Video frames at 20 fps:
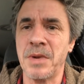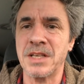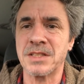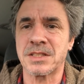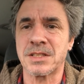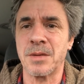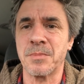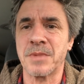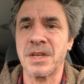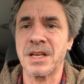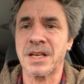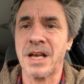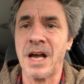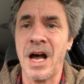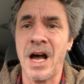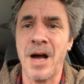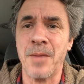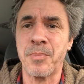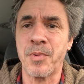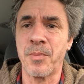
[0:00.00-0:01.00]
made something
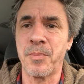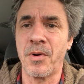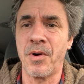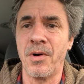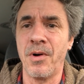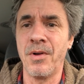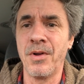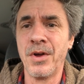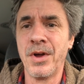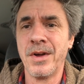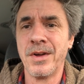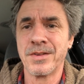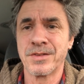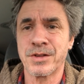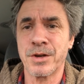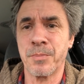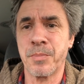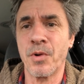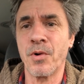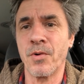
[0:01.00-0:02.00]
comparable
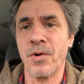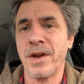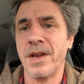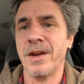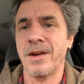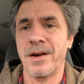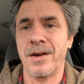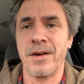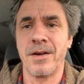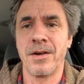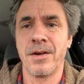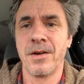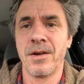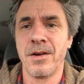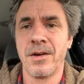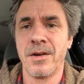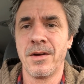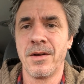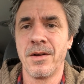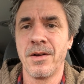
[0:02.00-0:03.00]
to Purina
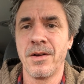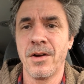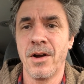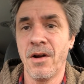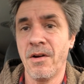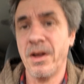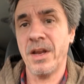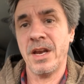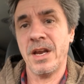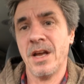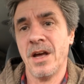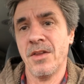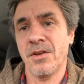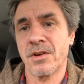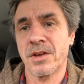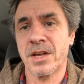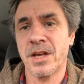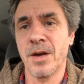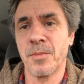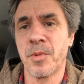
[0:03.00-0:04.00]
or any
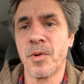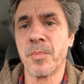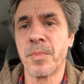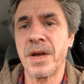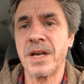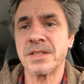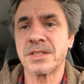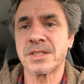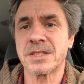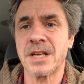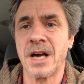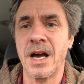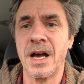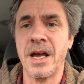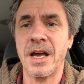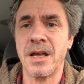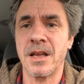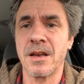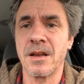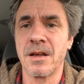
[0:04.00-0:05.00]
other kibble-based
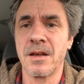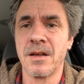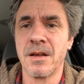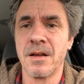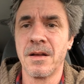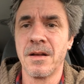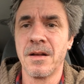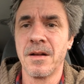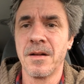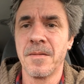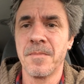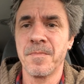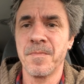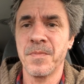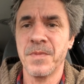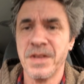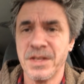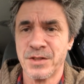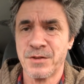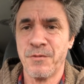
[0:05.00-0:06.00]
diet.
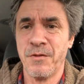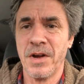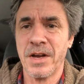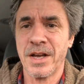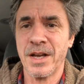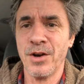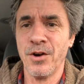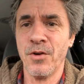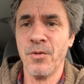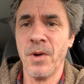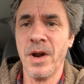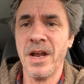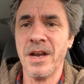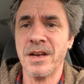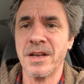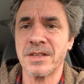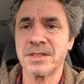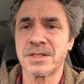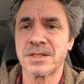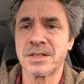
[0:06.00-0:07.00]
It's fucking
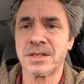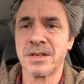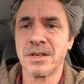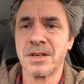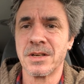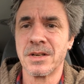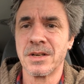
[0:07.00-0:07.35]
horrendous.